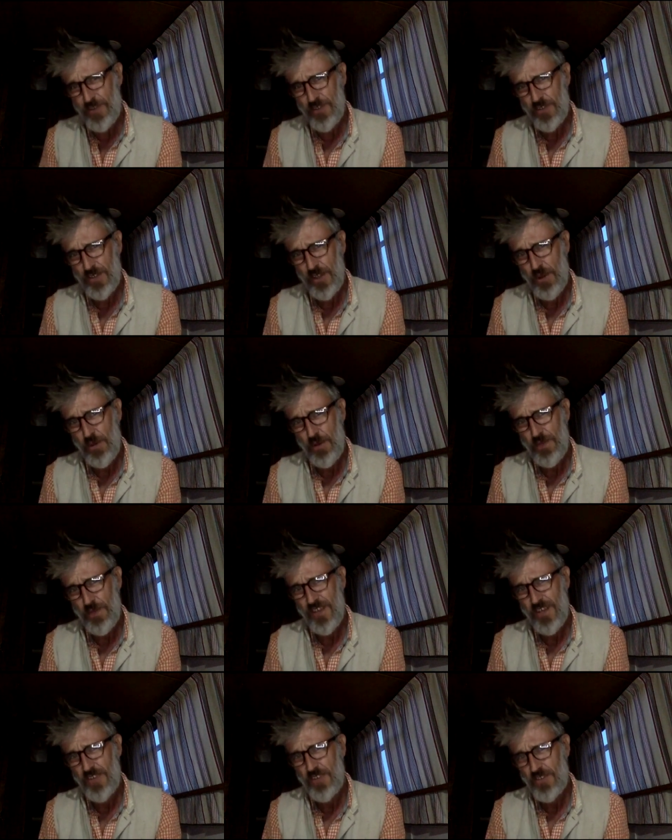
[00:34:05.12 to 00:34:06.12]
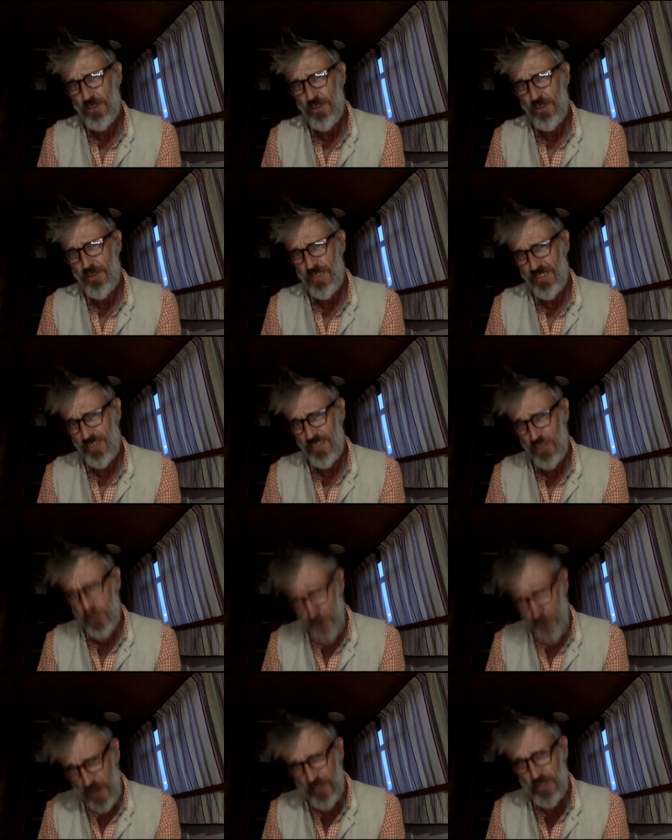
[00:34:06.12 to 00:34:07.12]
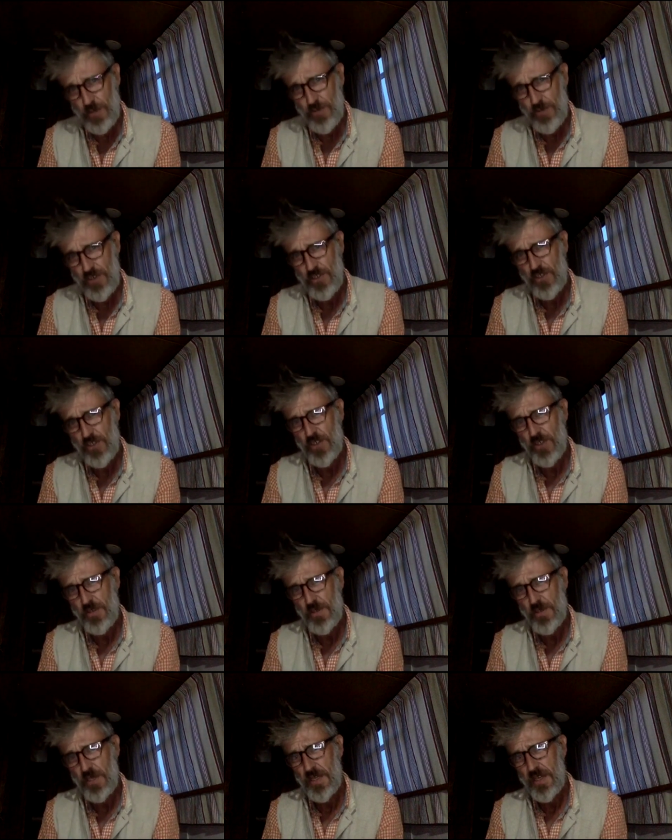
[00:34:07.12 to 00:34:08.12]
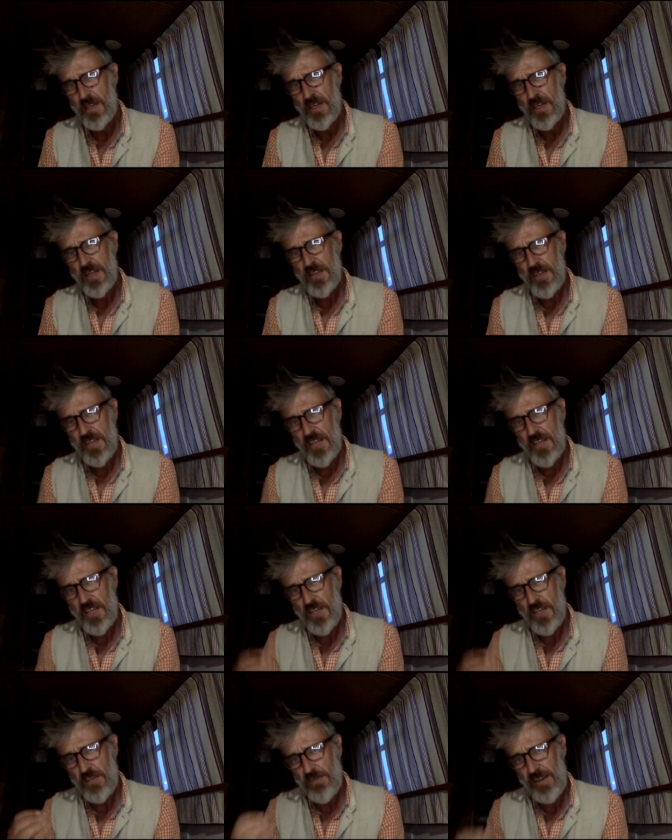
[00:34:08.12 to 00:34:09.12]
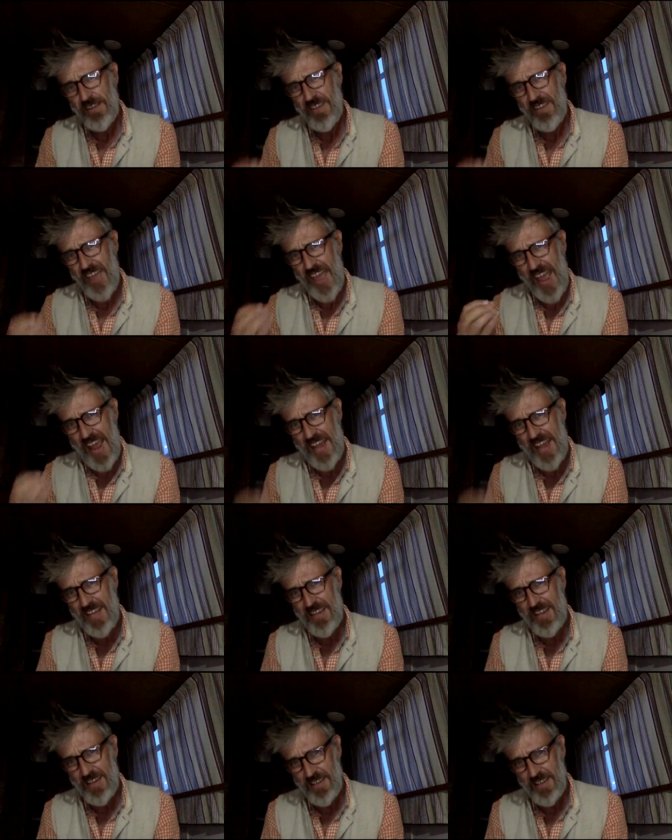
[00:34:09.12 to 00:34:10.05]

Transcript: to go off the edge and do this and crash the British economy, they can create the anger,